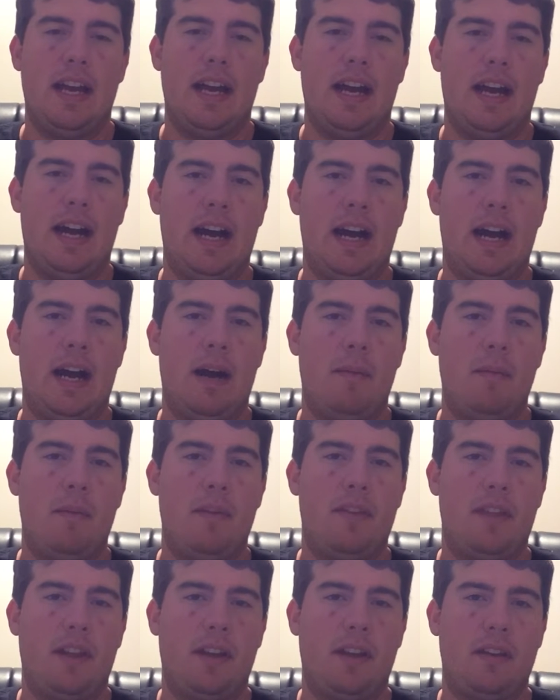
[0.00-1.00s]

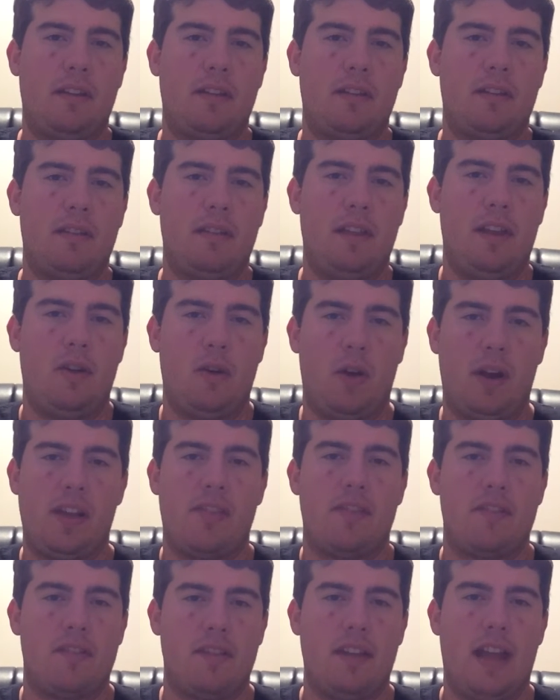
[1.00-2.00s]
And then they go
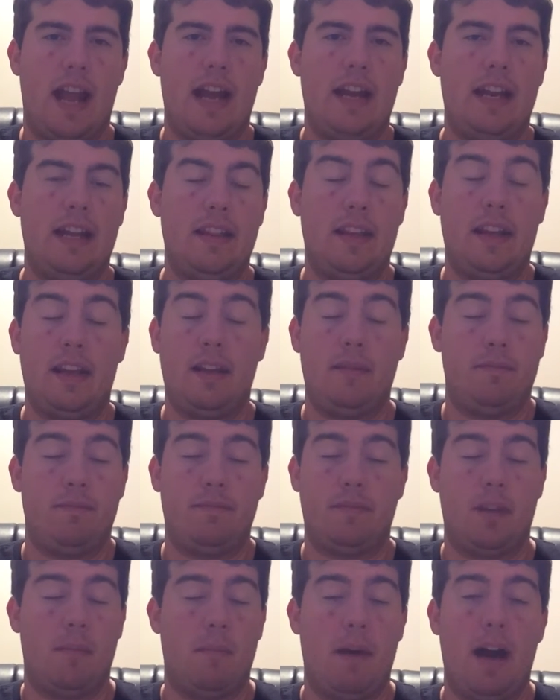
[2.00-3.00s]
against Cincinnati, and they
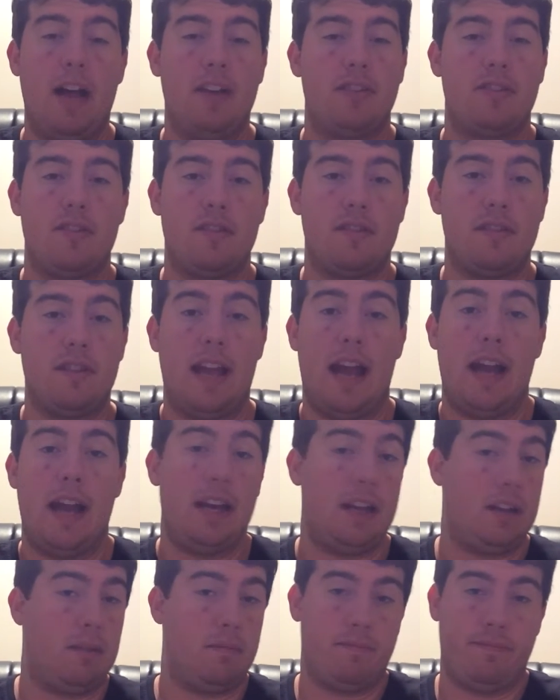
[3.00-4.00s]
demolish
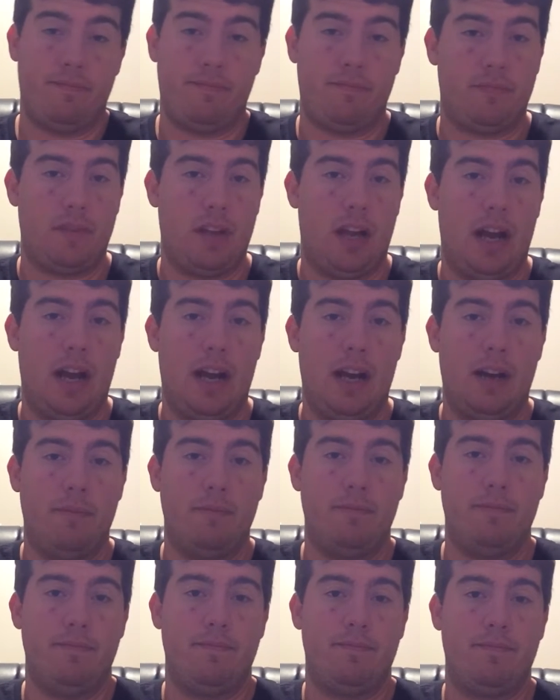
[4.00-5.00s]
Cincinnati.
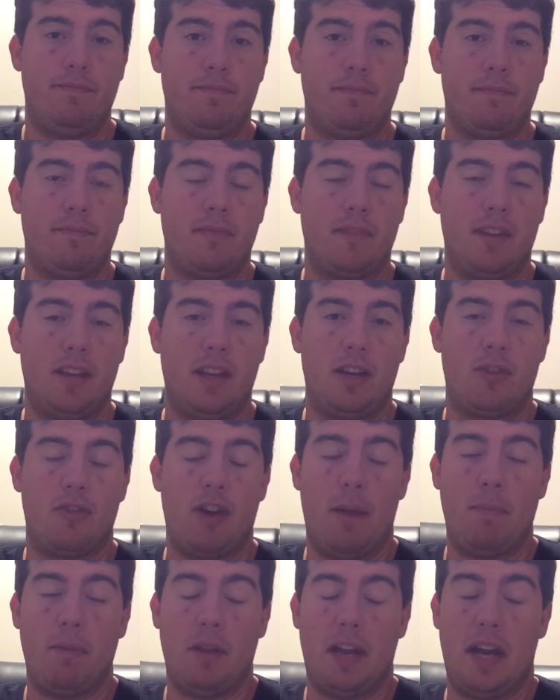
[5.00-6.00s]

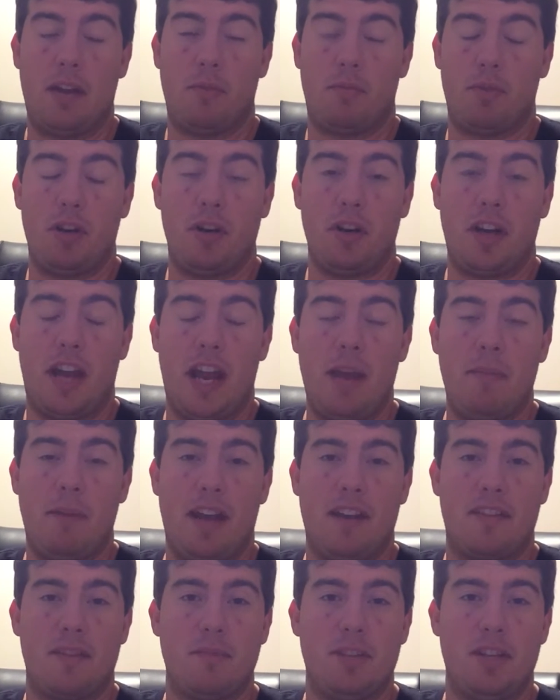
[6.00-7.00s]
Garoppolo had a pretty good game
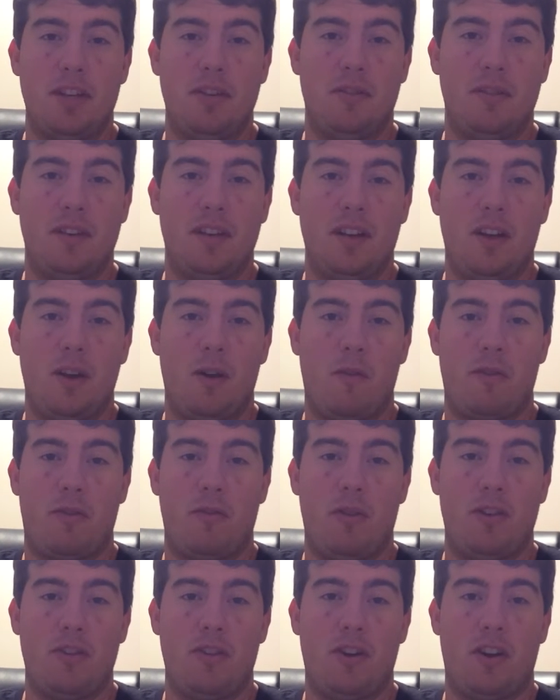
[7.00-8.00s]
against them, too. Over
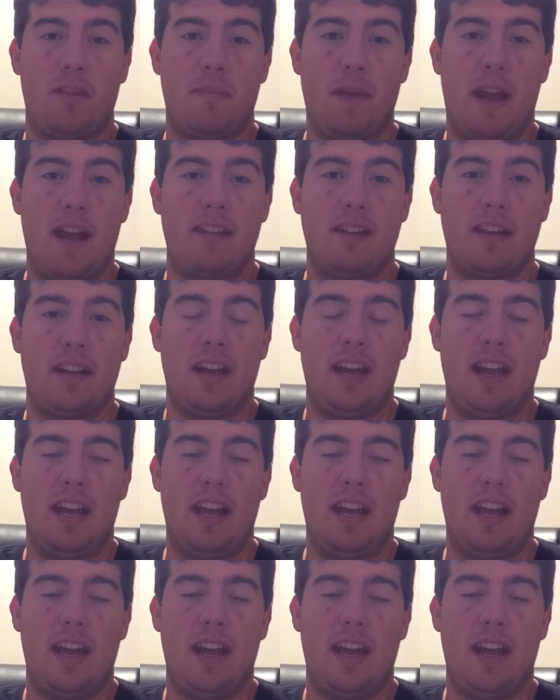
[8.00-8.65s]
300 yards passing.